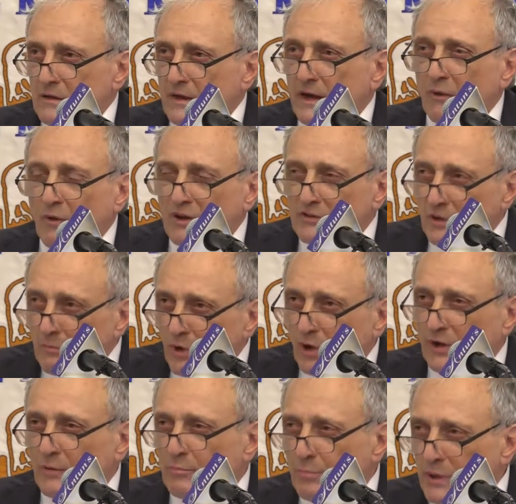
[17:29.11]
And I want the
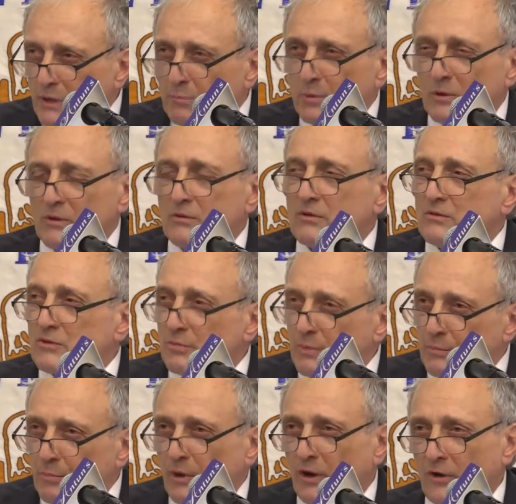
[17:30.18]
American people to be
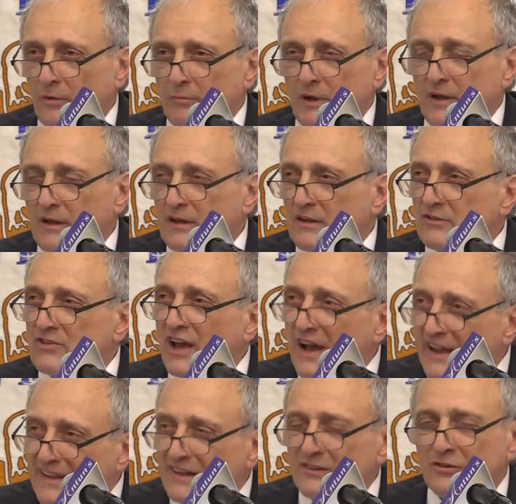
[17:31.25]
proud of me because
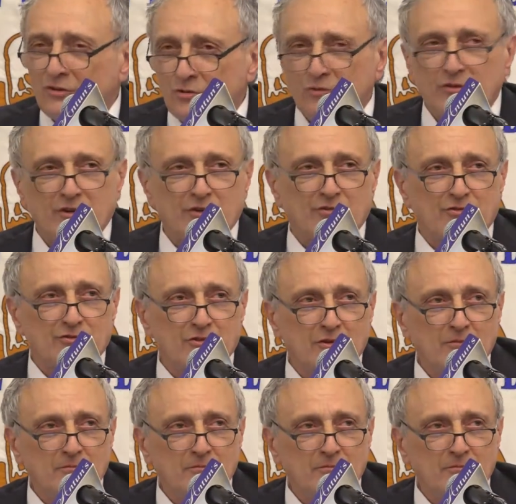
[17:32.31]
I can do this.